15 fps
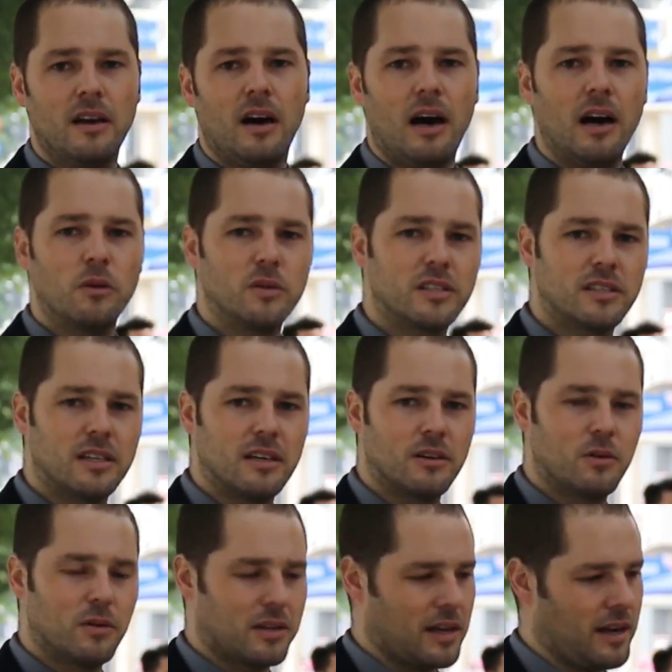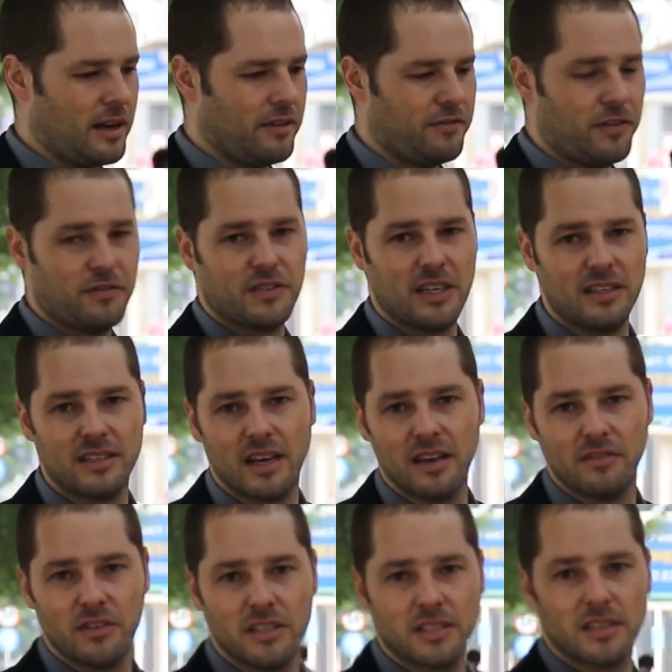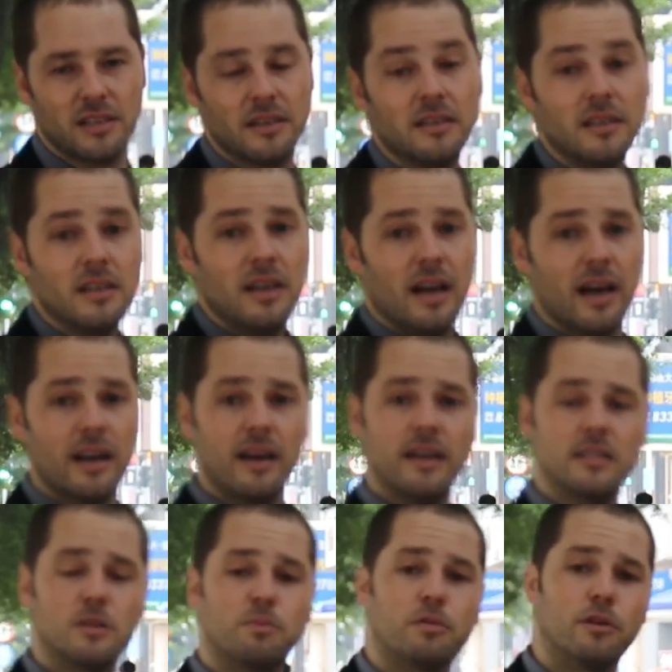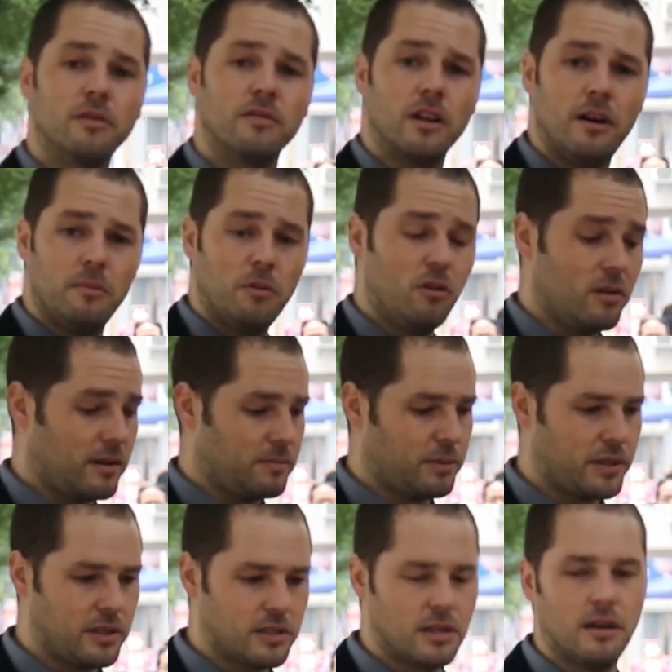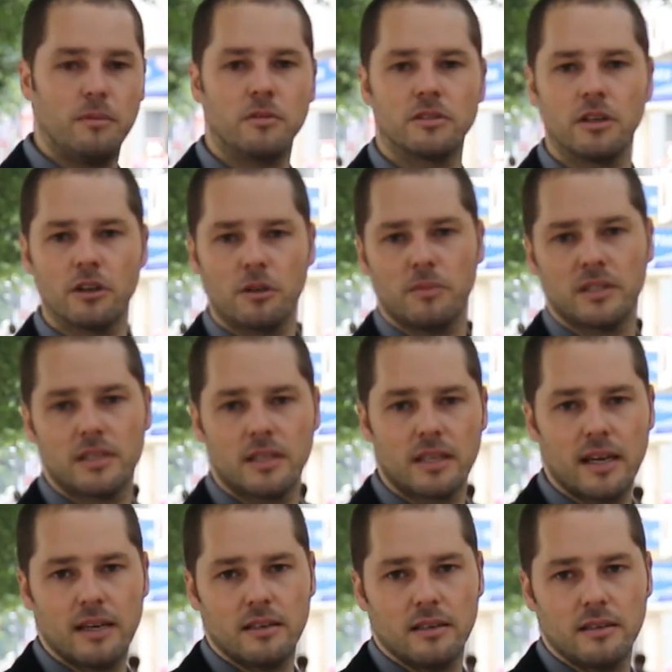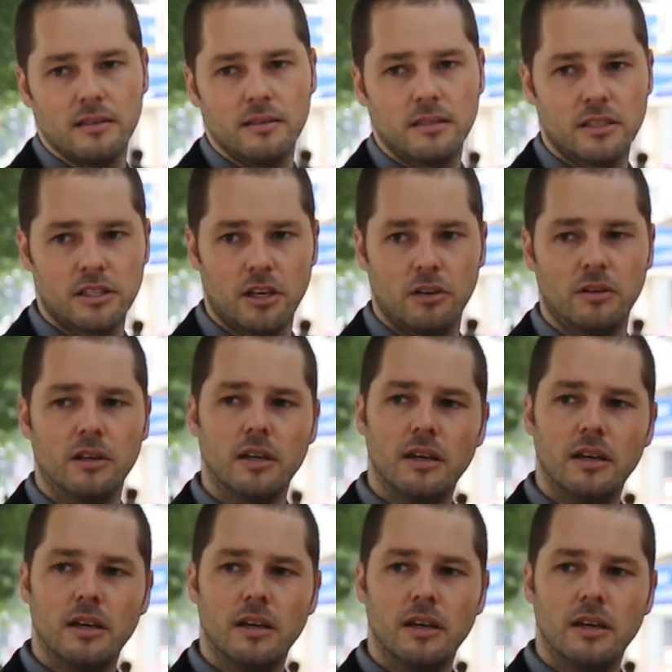I was stuck with a 15-day visa and I had to prove a lot more and produce a lot more documents that they did. So